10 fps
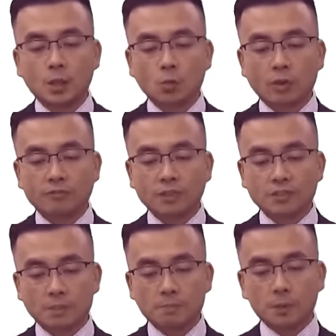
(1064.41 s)
With the
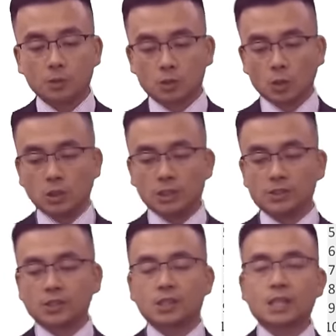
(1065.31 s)
symbol
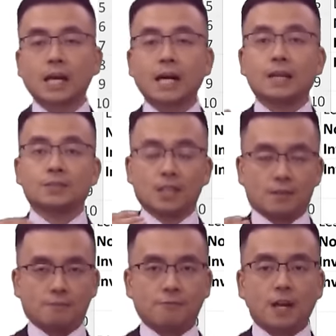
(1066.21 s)
dollars and
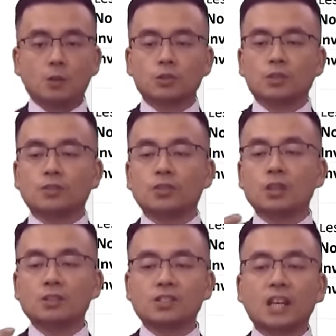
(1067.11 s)
in thousand,
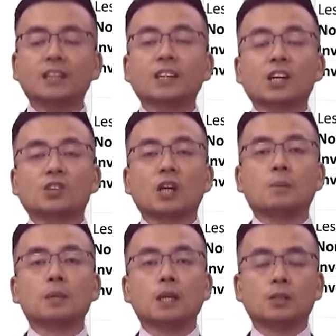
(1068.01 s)
telling the
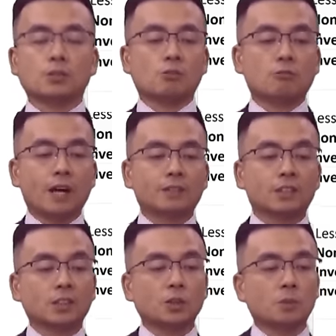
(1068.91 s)
examiner you're
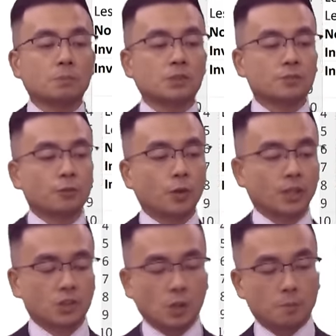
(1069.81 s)
rounding the numbers, for
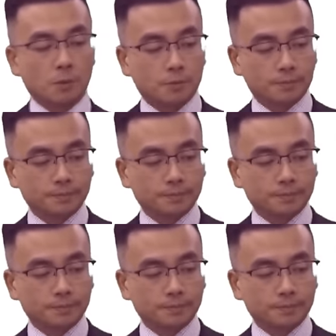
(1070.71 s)
example.